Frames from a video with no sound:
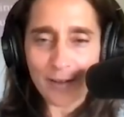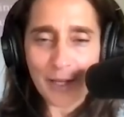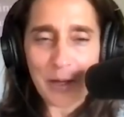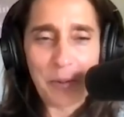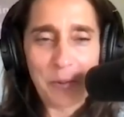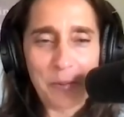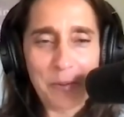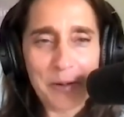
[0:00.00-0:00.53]
Like,
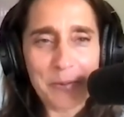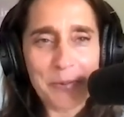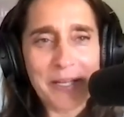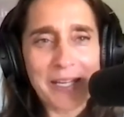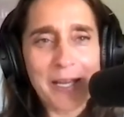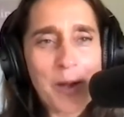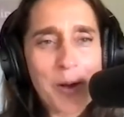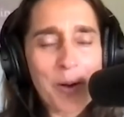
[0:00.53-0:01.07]
what do
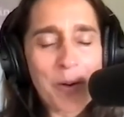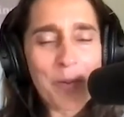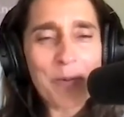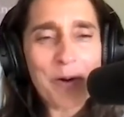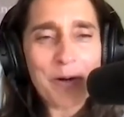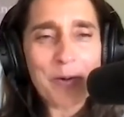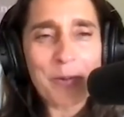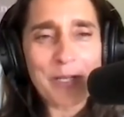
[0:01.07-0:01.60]
we
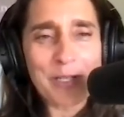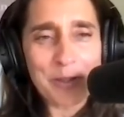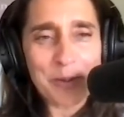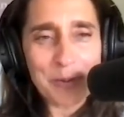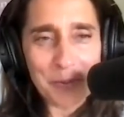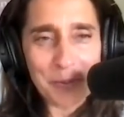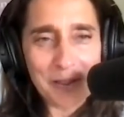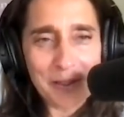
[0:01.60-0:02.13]
what do we
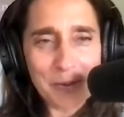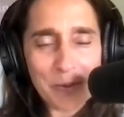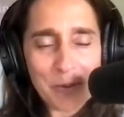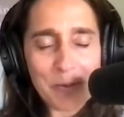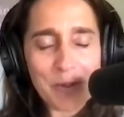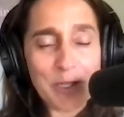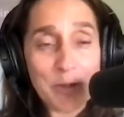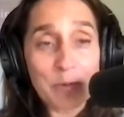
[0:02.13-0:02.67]
do? What do
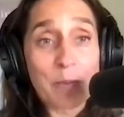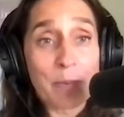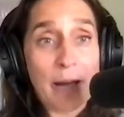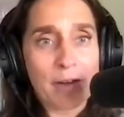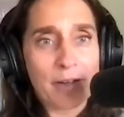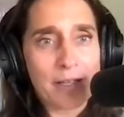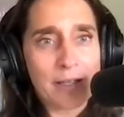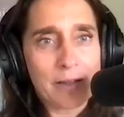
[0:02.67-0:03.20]
we do
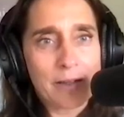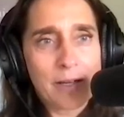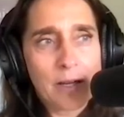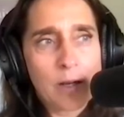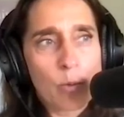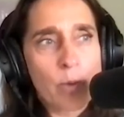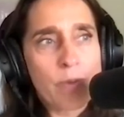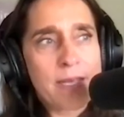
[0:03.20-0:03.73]
about it
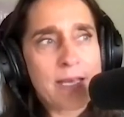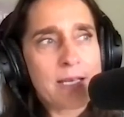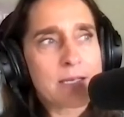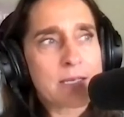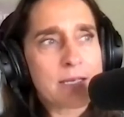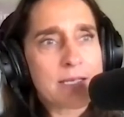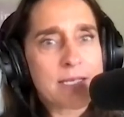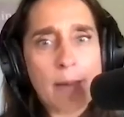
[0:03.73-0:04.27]
when
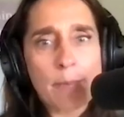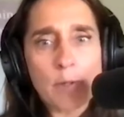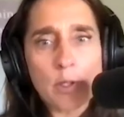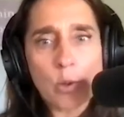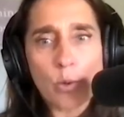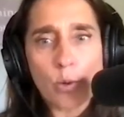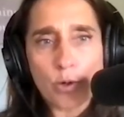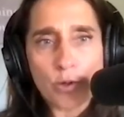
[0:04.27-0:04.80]
these
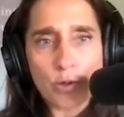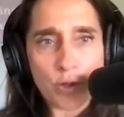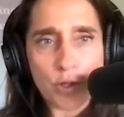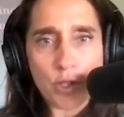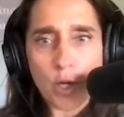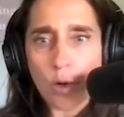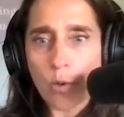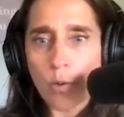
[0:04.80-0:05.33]
saboteurs are
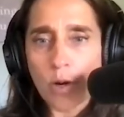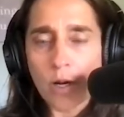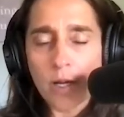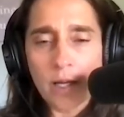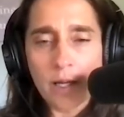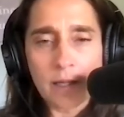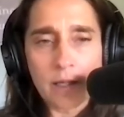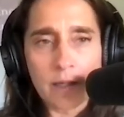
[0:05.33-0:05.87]
so
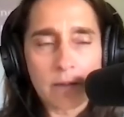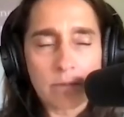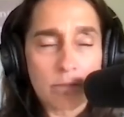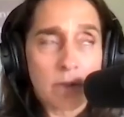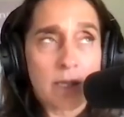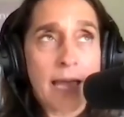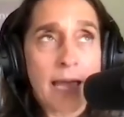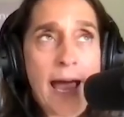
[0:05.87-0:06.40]

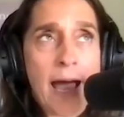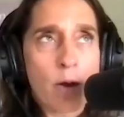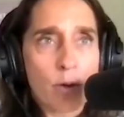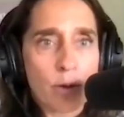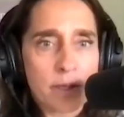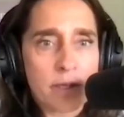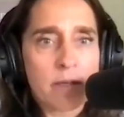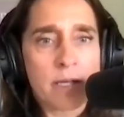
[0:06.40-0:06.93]

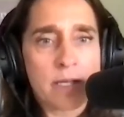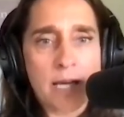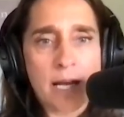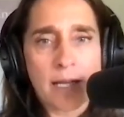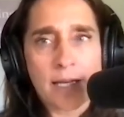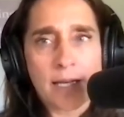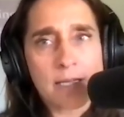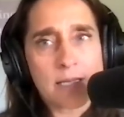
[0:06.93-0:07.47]
loud, as I
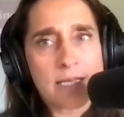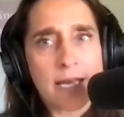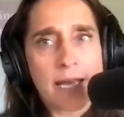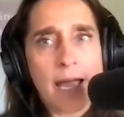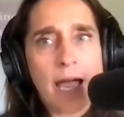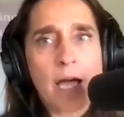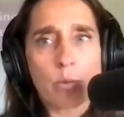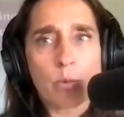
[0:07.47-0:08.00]
like to say?
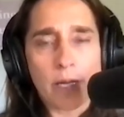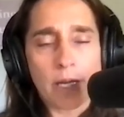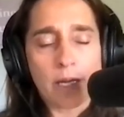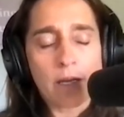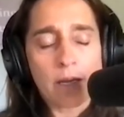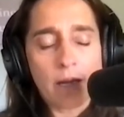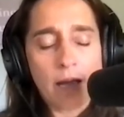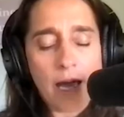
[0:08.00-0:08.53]
How do we
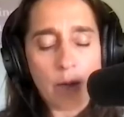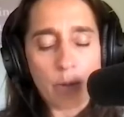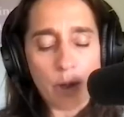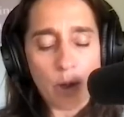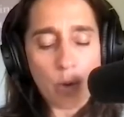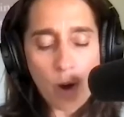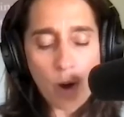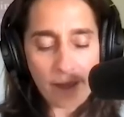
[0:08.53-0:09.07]
how do we
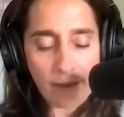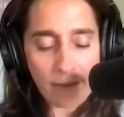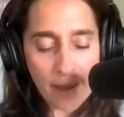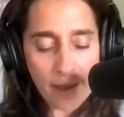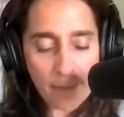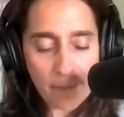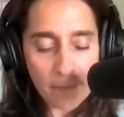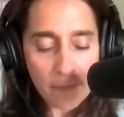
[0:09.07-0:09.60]
quiet
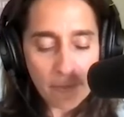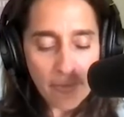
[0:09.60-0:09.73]
them?